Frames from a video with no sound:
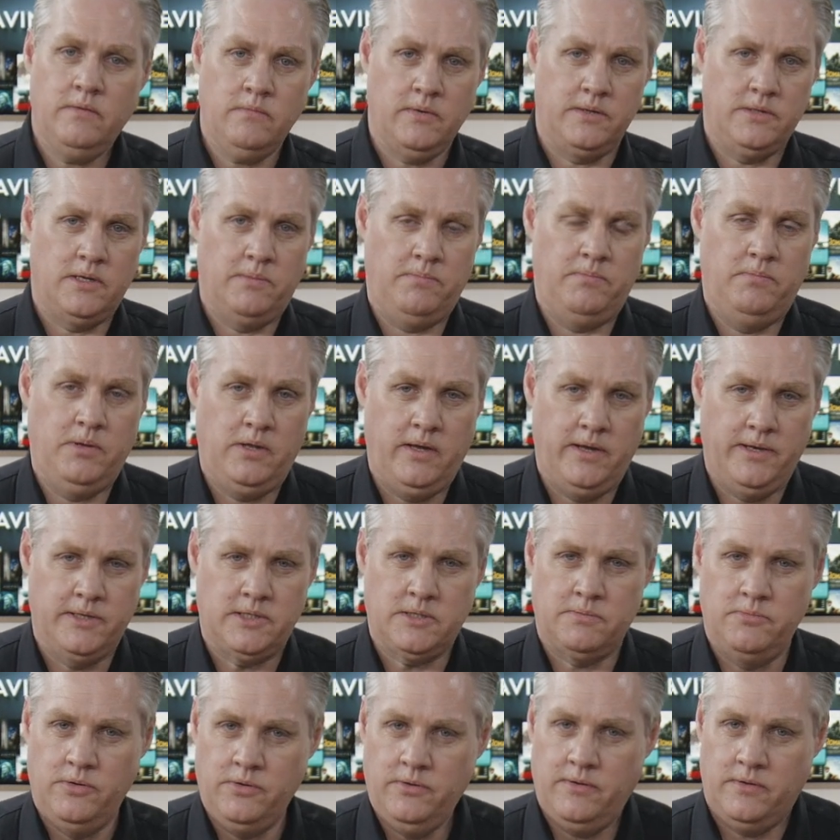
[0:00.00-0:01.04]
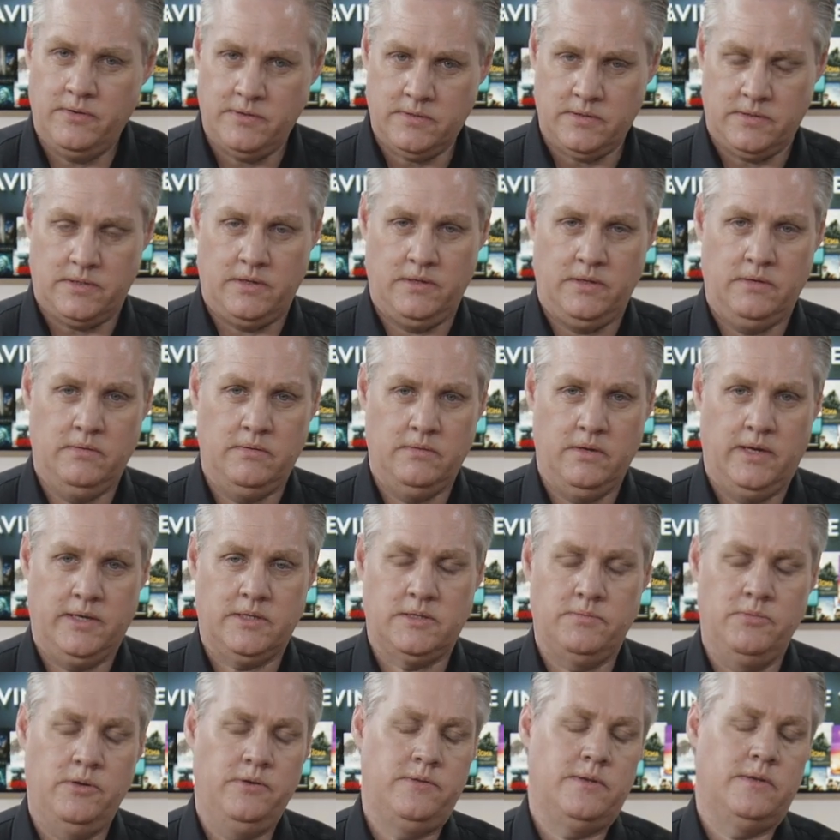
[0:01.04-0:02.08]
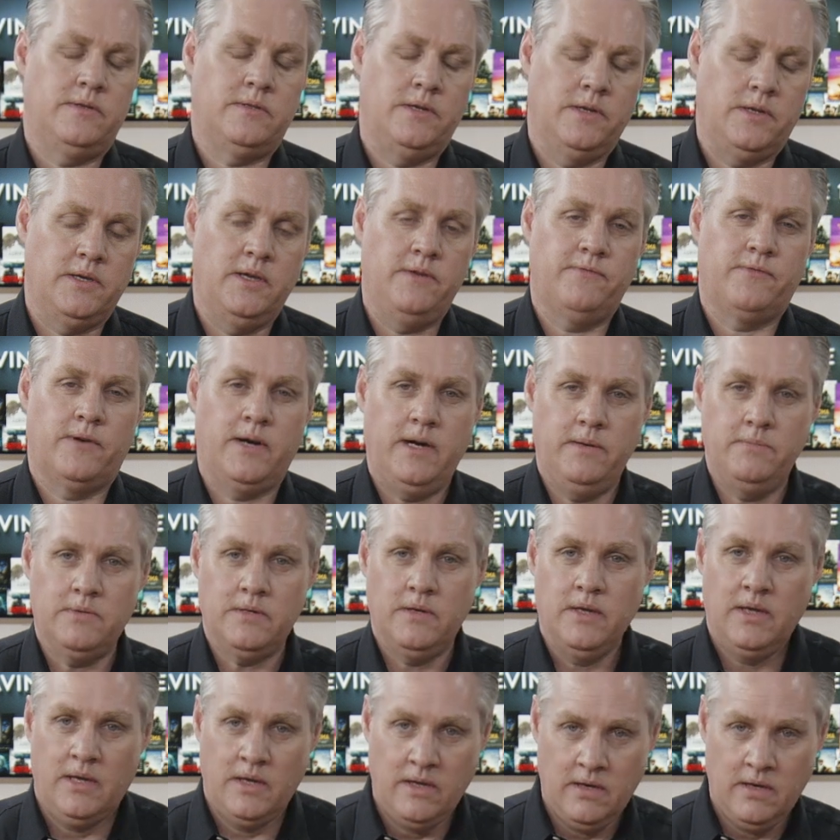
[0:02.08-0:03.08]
when applying smoothness to keyframes.